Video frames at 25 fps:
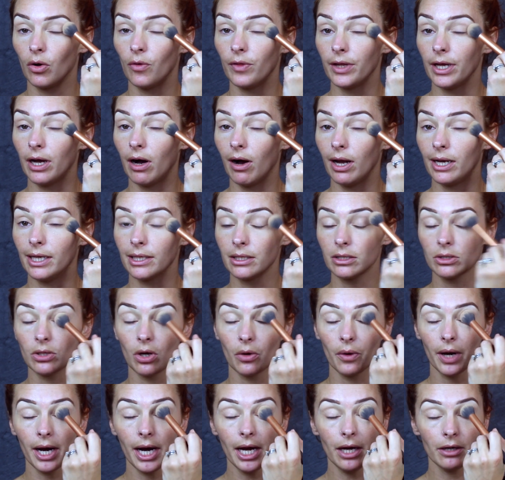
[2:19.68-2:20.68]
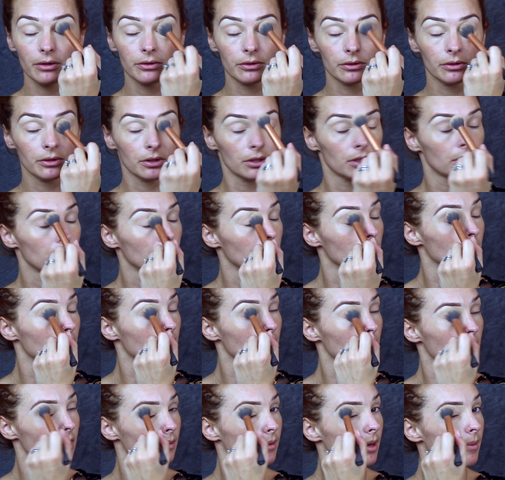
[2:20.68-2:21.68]
on the eyelid, sorry,
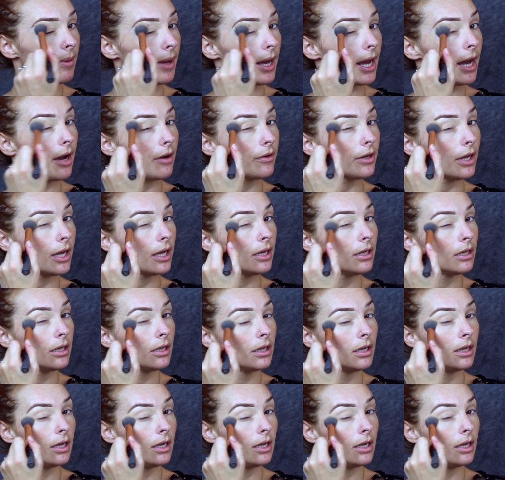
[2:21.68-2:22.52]
a bit of powder.